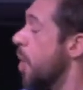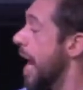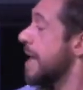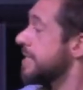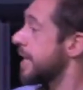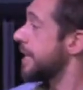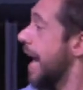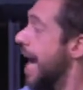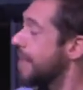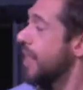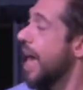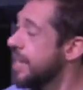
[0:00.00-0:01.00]
has a
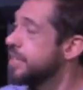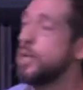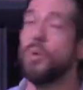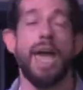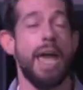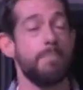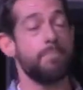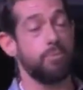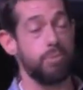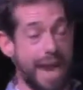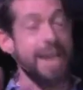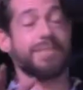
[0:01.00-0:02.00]
God like you? and
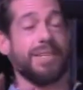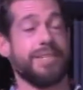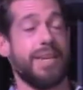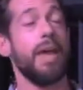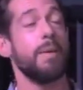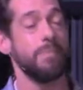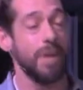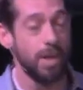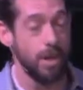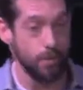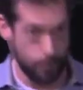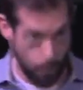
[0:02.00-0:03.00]
praises him
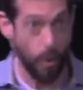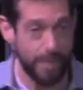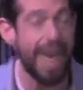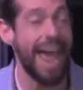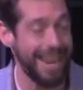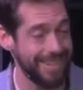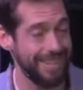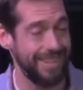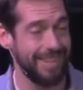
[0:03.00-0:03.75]
for that.